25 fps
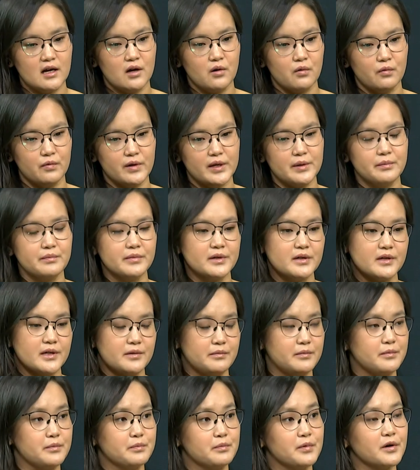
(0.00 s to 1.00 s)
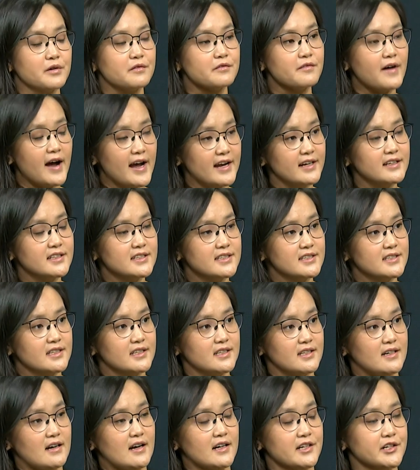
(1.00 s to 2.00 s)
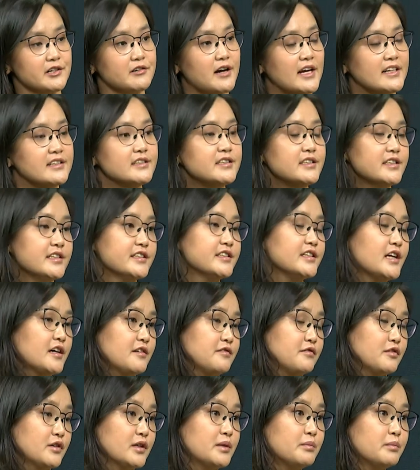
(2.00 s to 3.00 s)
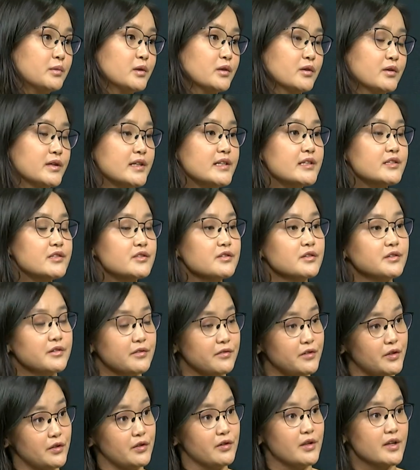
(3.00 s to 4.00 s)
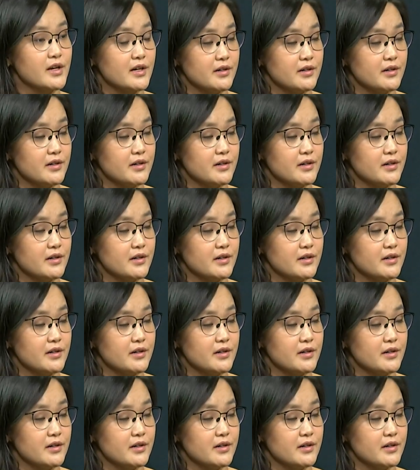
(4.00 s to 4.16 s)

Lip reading: we provide criteria for employees to review their